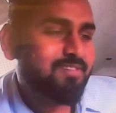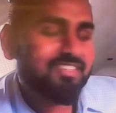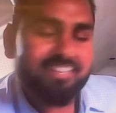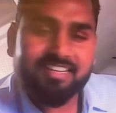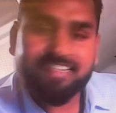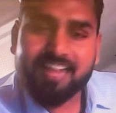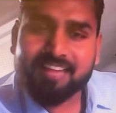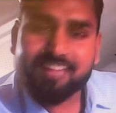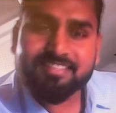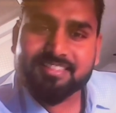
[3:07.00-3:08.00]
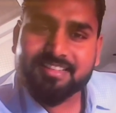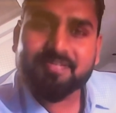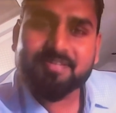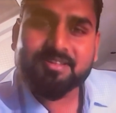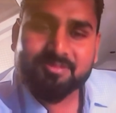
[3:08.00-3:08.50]
do a study like this.
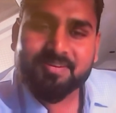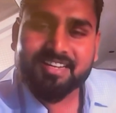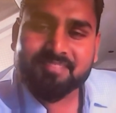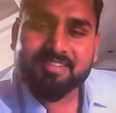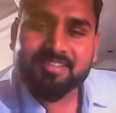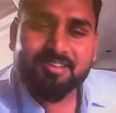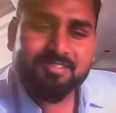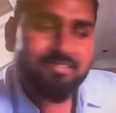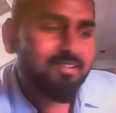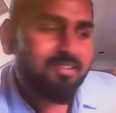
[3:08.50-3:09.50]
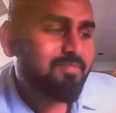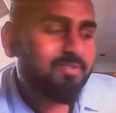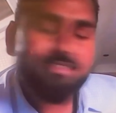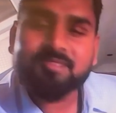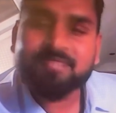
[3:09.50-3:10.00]
There was no burden because
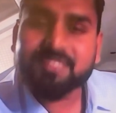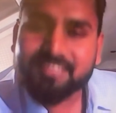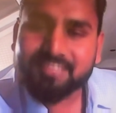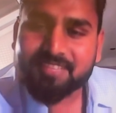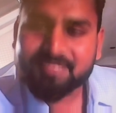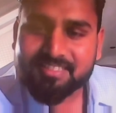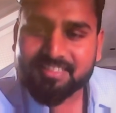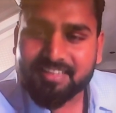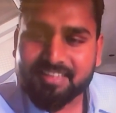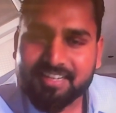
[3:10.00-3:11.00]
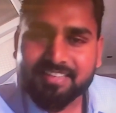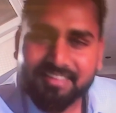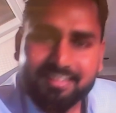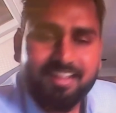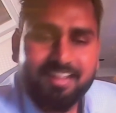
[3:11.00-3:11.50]
most of the thing was cleared in
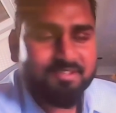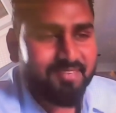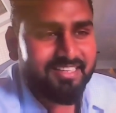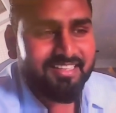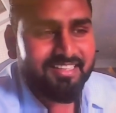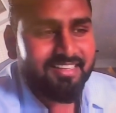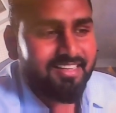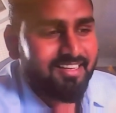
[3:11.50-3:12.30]
the class only.